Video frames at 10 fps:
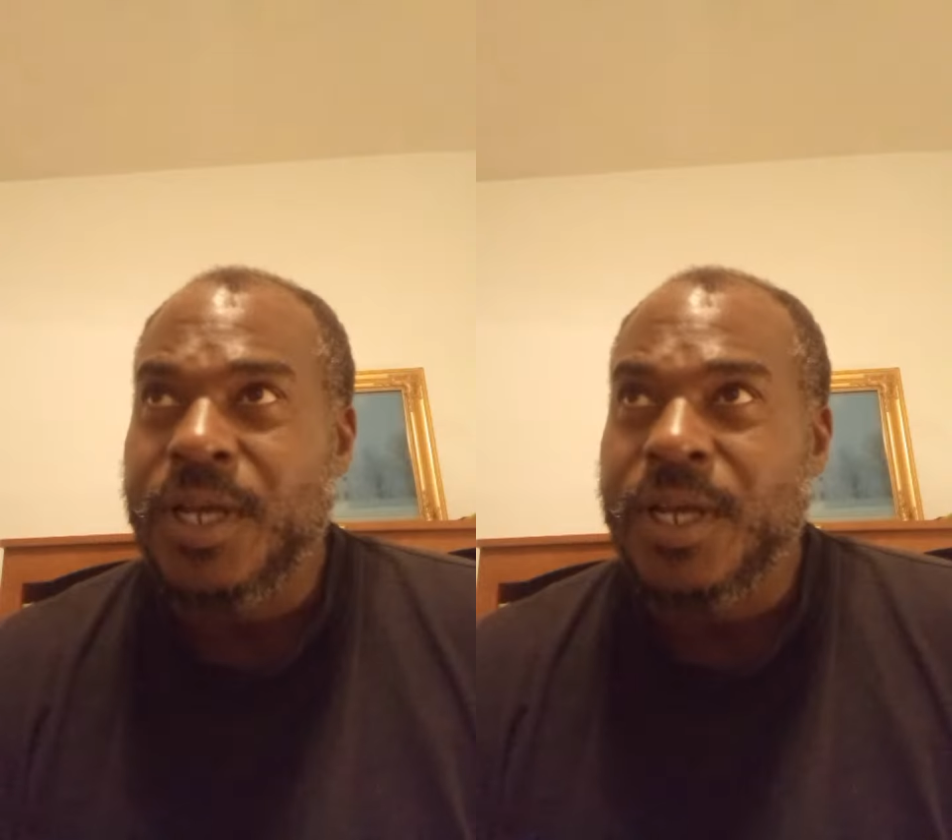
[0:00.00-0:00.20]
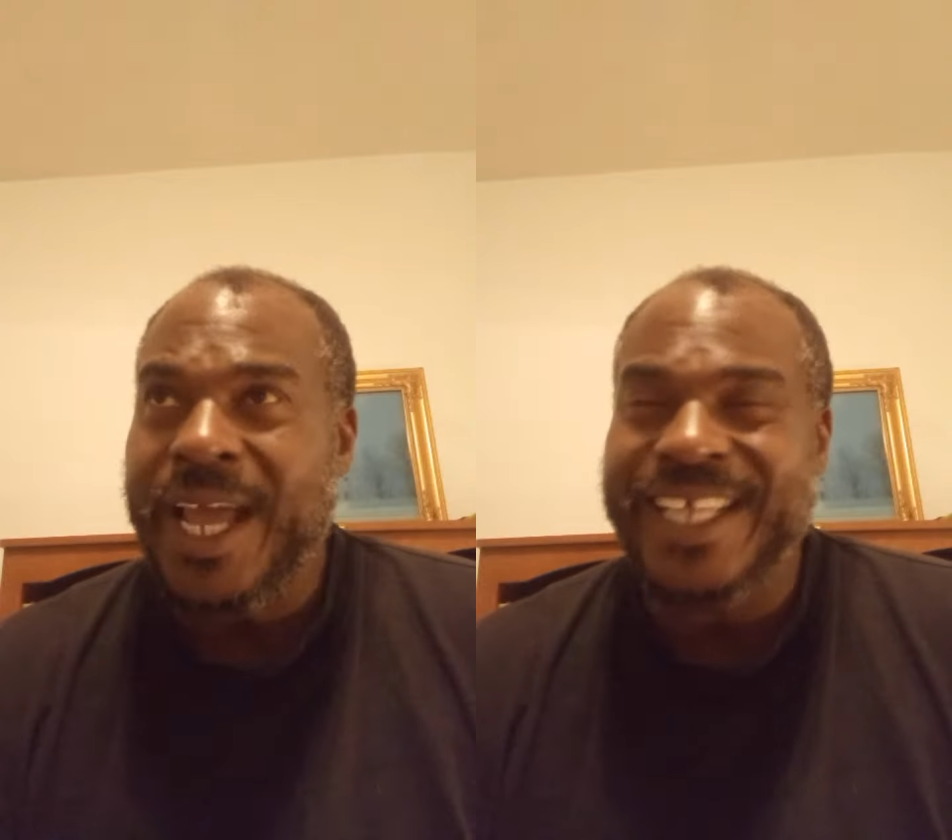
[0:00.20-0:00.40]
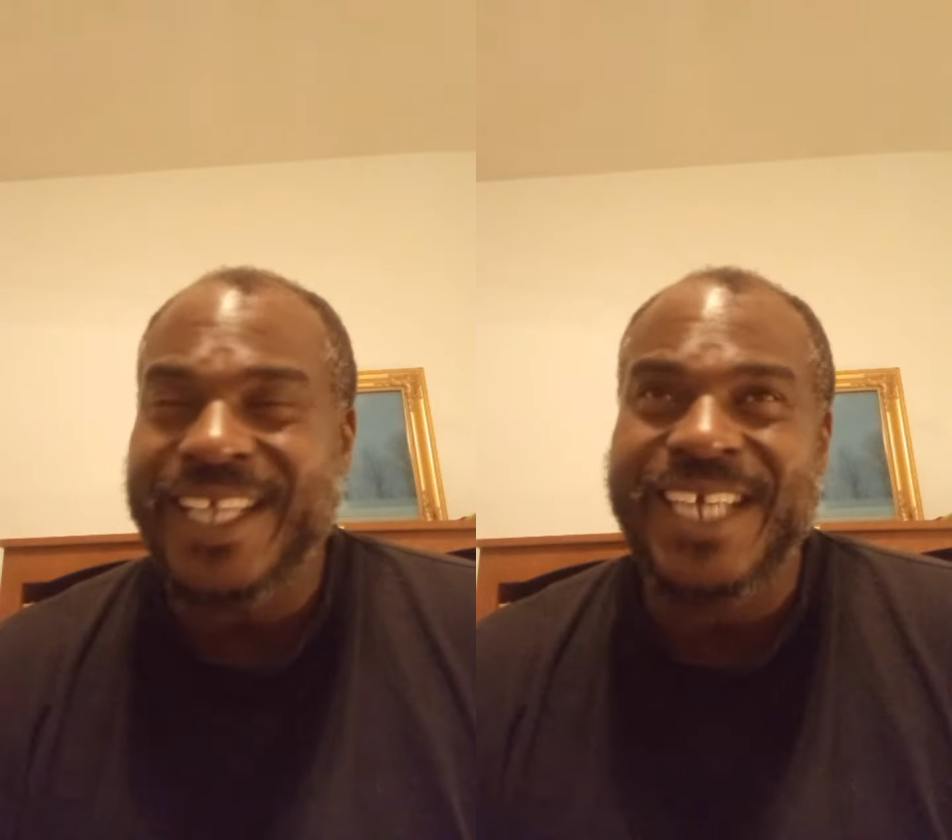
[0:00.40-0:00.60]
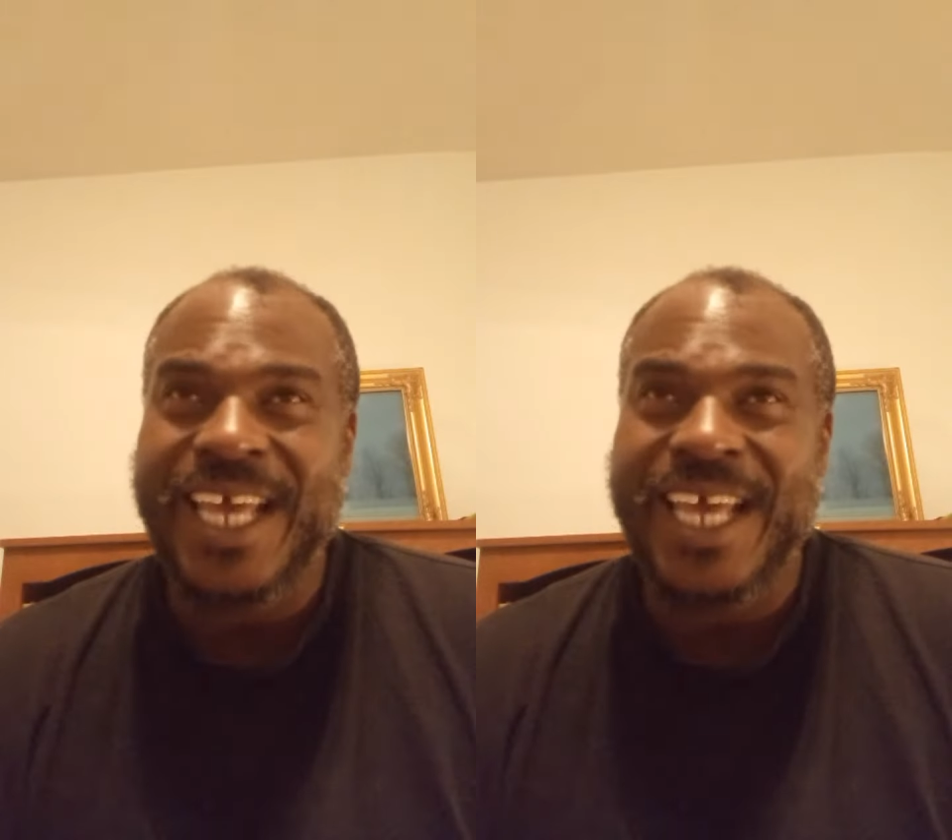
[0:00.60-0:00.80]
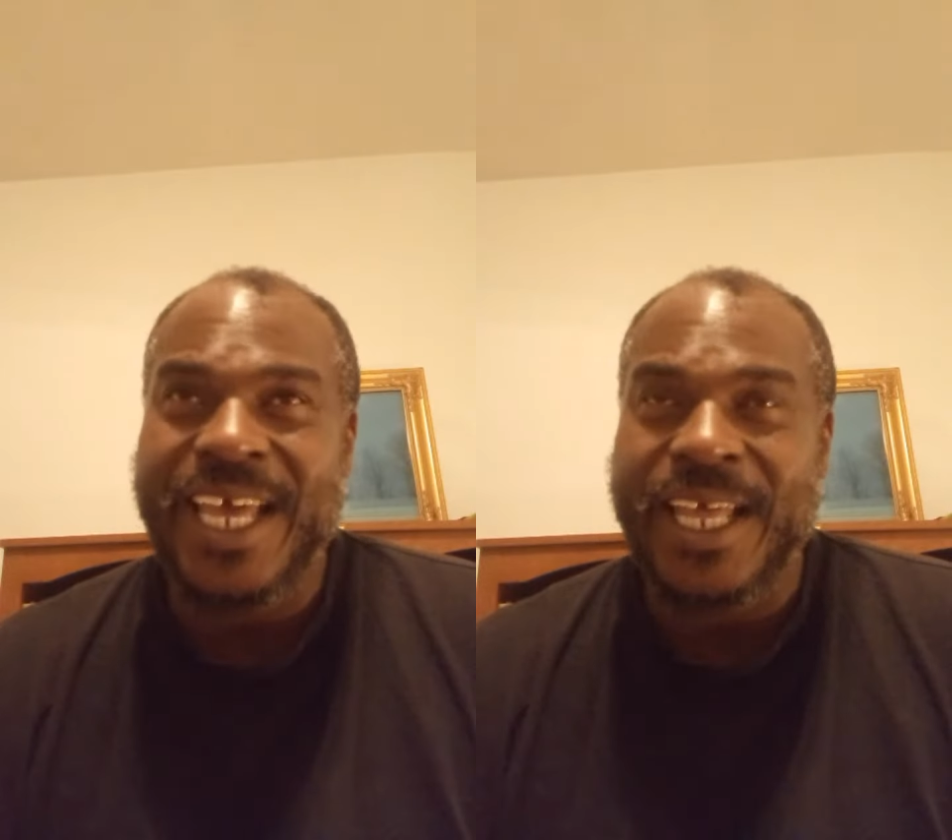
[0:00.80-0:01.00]
And he
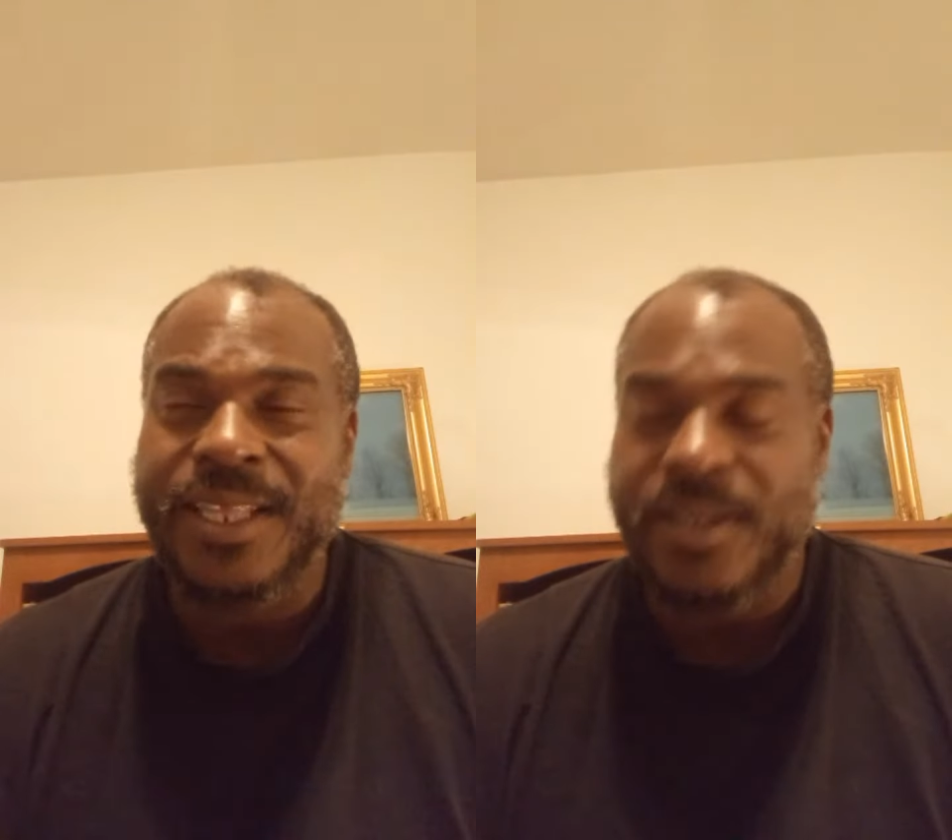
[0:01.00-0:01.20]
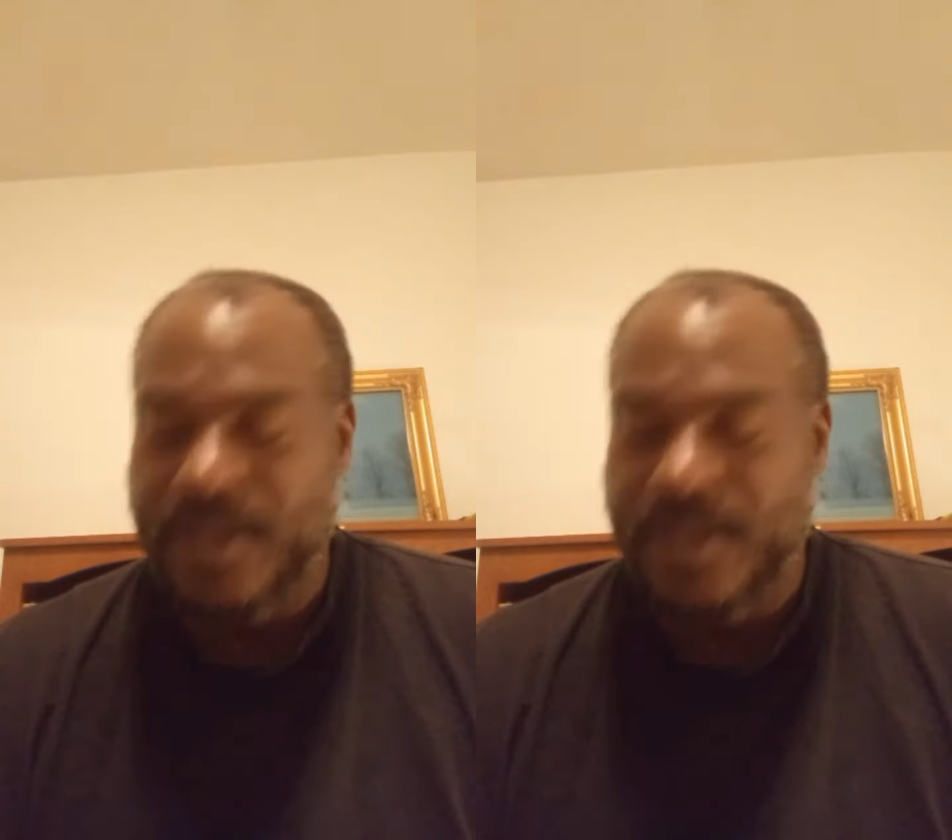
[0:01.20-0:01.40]
said the